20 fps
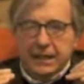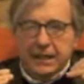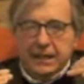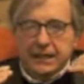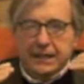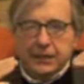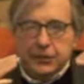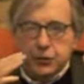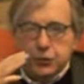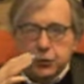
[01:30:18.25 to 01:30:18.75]

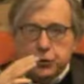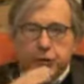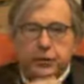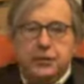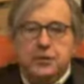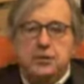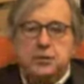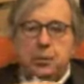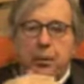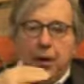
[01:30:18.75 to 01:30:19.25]
the
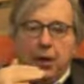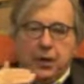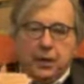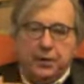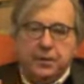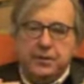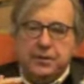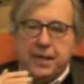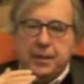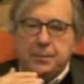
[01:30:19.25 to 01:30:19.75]
jurors
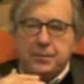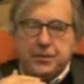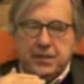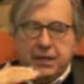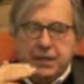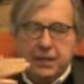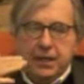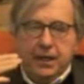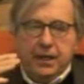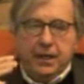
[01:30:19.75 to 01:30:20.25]
brought
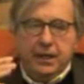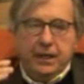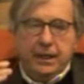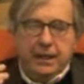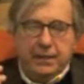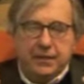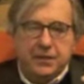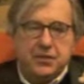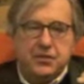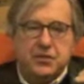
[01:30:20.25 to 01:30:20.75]
something,
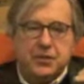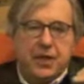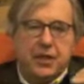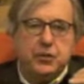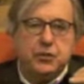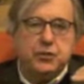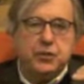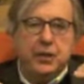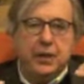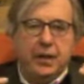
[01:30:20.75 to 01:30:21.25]
a
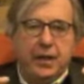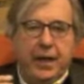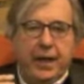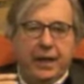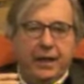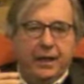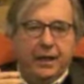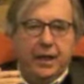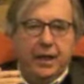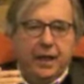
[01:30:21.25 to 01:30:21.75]
discussion
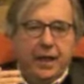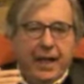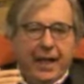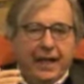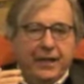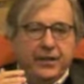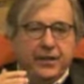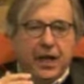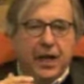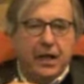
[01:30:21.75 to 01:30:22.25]

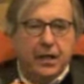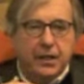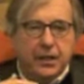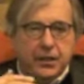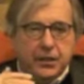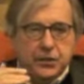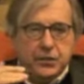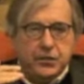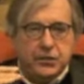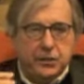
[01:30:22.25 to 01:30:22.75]
and
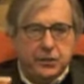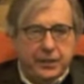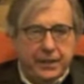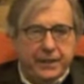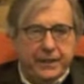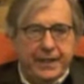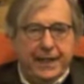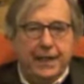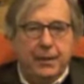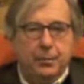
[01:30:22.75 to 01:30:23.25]
knowledge to the
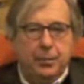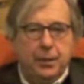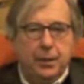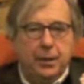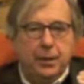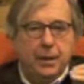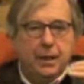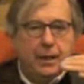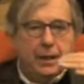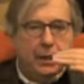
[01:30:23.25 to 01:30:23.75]

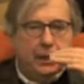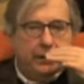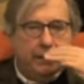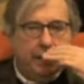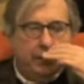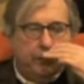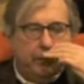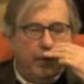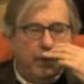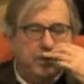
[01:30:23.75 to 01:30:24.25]
table
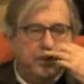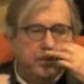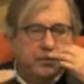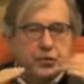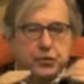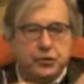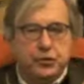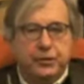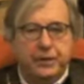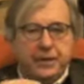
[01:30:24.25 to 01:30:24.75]
that once
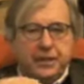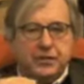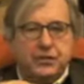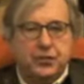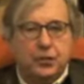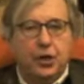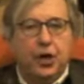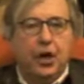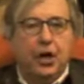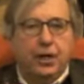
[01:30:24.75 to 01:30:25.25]
the jury is
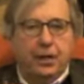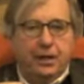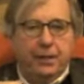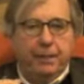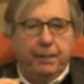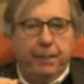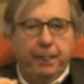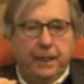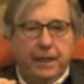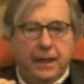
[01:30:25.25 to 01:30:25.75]

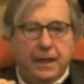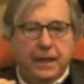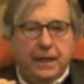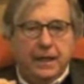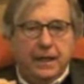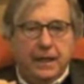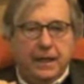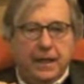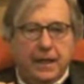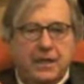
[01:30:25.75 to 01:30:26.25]
gone,
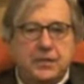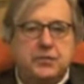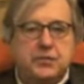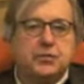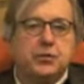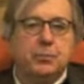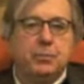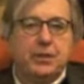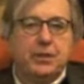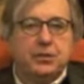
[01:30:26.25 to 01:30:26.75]
his
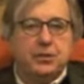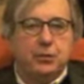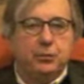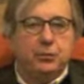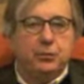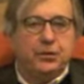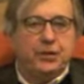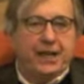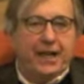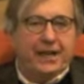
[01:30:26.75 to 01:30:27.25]
commission
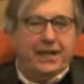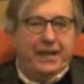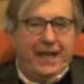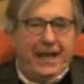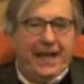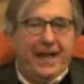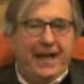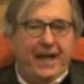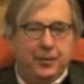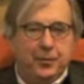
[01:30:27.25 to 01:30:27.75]
would not
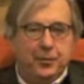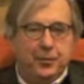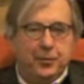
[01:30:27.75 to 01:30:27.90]
have.